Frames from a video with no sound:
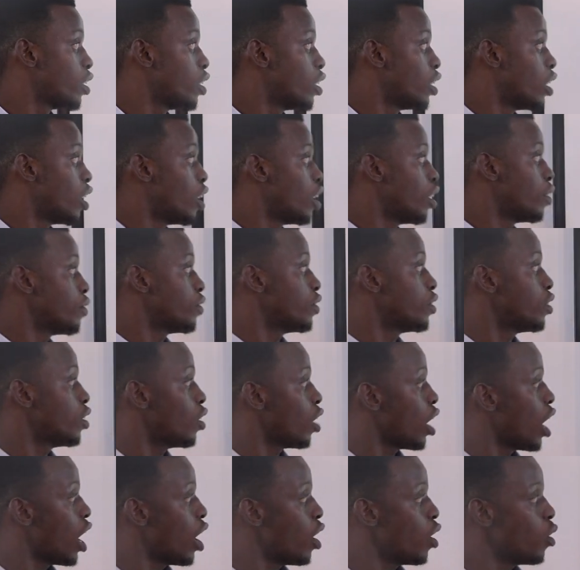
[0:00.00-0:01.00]

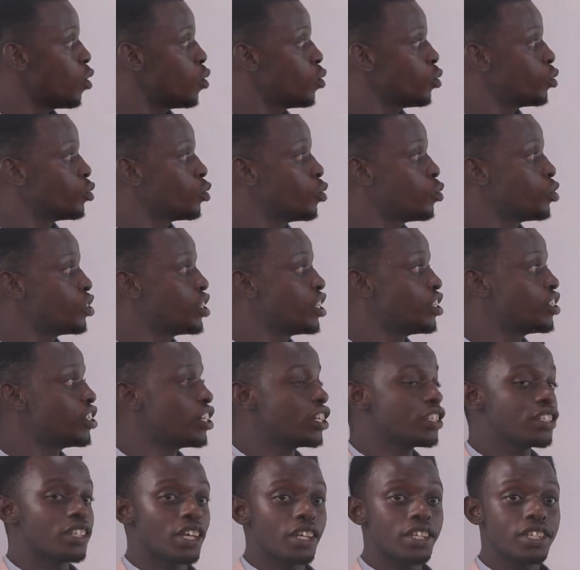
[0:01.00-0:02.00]
How do
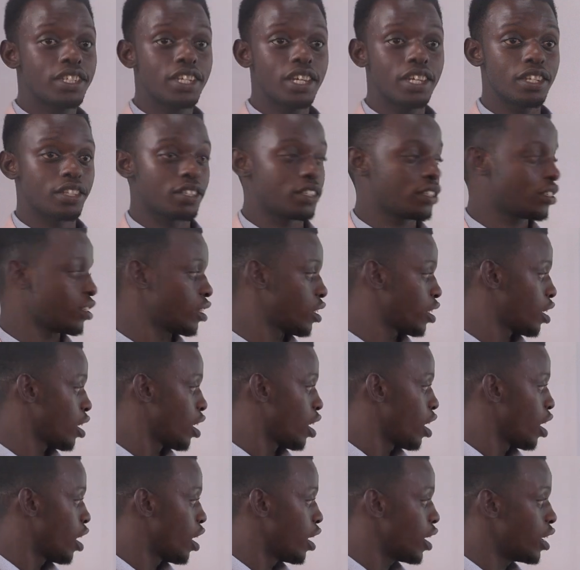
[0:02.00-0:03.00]
teachers assess?
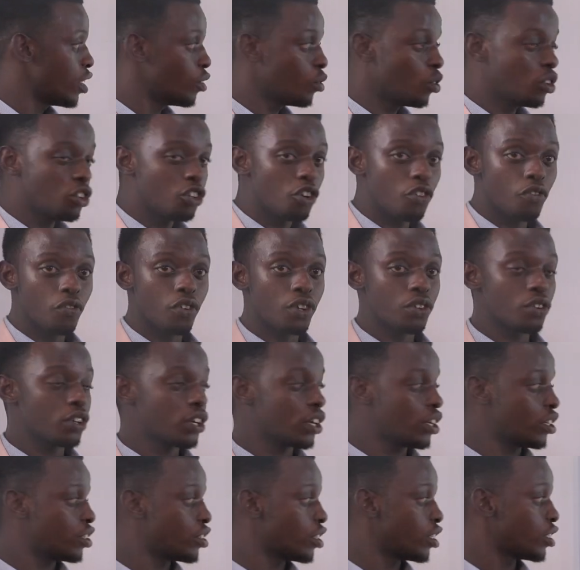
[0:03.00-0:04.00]
In Waldorf
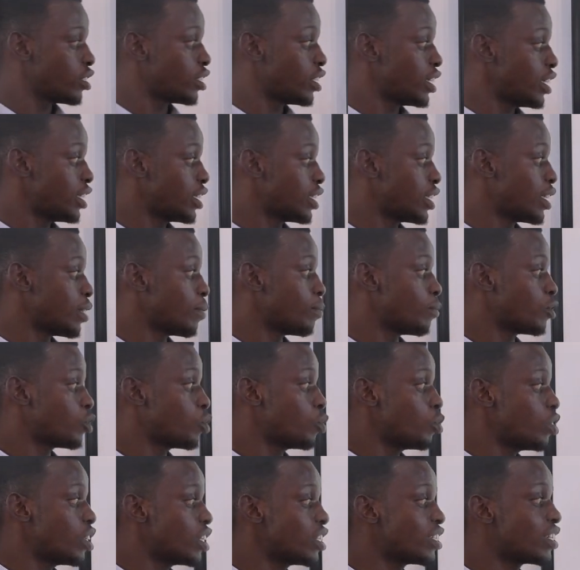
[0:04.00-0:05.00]
education system,
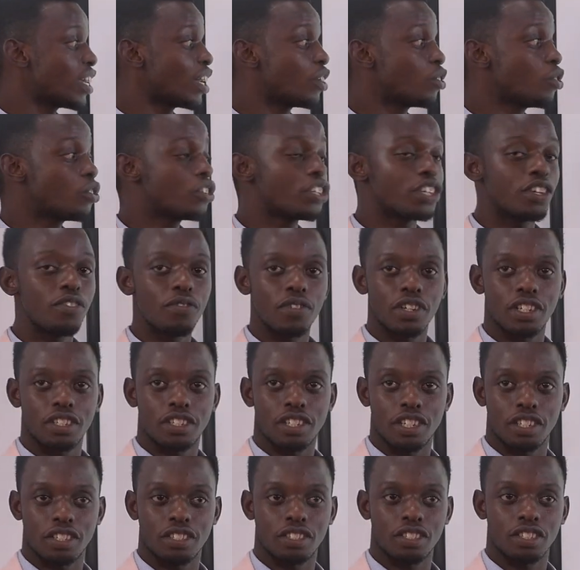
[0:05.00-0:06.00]
students are not given
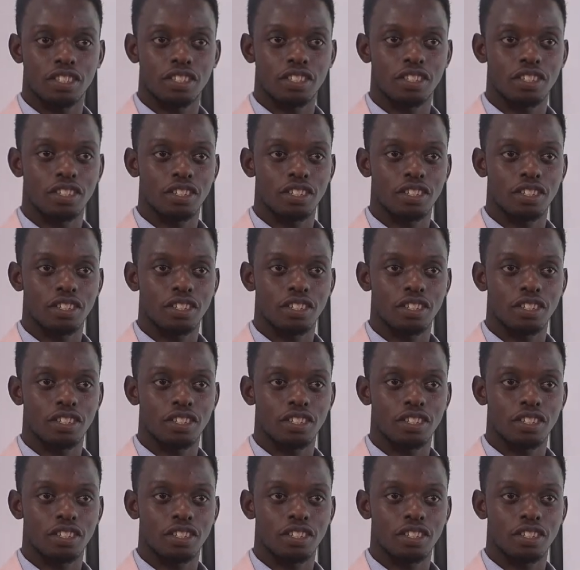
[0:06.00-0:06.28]
tests.